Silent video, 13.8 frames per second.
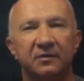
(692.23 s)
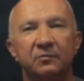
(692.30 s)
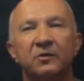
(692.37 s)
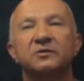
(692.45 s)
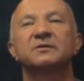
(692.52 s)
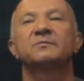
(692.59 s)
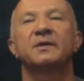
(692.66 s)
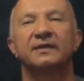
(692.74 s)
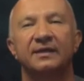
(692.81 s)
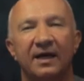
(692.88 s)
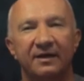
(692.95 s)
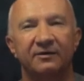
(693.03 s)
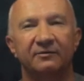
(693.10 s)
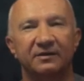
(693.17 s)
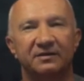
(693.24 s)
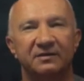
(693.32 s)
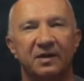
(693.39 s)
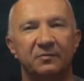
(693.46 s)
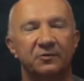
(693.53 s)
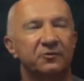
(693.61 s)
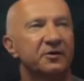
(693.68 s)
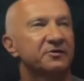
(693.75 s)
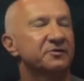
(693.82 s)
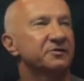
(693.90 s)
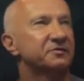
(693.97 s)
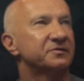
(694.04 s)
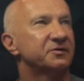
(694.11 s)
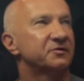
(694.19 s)
more spectacular
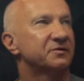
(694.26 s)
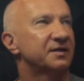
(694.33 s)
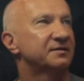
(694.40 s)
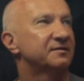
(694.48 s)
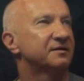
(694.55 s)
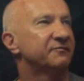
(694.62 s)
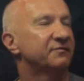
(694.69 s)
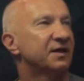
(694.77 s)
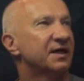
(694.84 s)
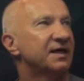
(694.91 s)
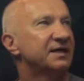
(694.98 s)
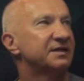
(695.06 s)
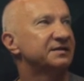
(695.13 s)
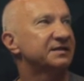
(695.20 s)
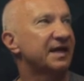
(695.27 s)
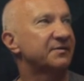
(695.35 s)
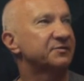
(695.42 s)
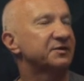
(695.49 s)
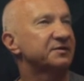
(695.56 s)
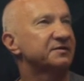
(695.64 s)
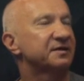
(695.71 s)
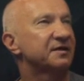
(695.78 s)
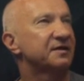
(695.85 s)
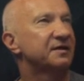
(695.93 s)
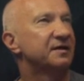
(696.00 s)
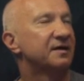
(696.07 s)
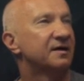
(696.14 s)
separation, so that if there are any skeptics, they